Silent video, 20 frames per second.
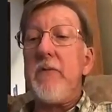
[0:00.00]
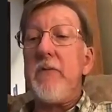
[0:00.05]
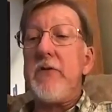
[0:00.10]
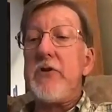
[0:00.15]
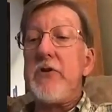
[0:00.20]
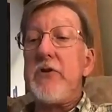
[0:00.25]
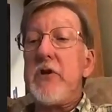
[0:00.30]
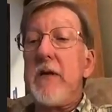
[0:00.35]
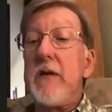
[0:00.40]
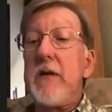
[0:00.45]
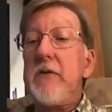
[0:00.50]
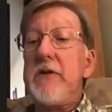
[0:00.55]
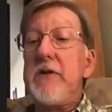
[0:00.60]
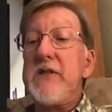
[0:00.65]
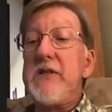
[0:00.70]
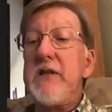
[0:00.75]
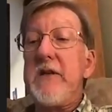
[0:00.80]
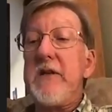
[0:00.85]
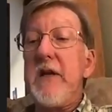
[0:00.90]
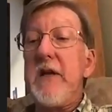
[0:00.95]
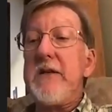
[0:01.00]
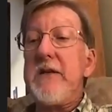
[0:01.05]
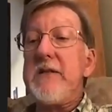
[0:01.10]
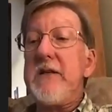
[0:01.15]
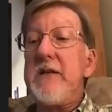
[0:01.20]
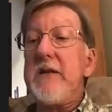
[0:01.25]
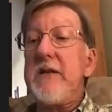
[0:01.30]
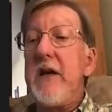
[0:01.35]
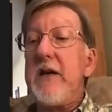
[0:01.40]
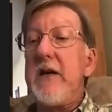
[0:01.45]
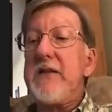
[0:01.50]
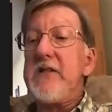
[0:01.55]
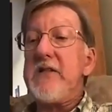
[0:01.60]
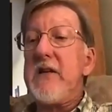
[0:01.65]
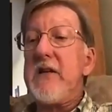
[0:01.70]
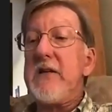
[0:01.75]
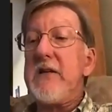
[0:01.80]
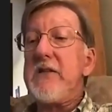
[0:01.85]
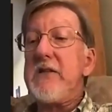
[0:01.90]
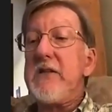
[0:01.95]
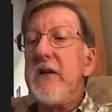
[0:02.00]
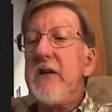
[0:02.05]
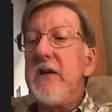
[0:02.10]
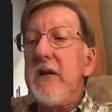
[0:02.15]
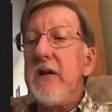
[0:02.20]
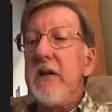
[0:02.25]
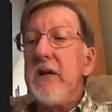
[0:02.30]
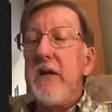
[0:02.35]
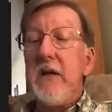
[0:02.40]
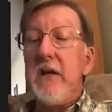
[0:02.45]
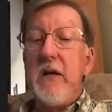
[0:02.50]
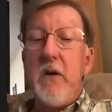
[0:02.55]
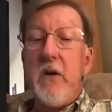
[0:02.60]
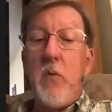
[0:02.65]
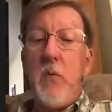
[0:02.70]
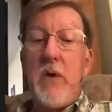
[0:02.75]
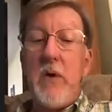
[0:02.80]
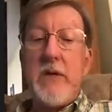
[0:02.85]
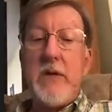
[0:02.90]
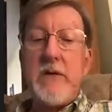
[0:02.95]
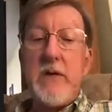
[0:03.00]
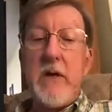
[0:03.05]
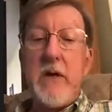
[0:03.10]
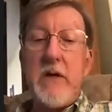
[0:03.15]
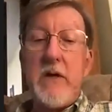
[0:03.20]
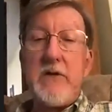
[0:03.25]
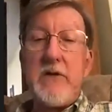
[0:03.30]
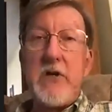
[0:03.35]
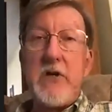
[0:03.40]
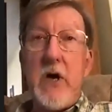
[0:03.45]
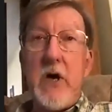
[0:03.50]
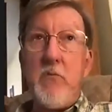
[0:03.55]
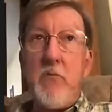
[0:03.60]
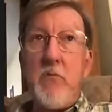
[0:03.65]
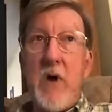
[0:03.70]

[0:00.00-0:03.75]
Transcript: of the checklist in 1996 when Tom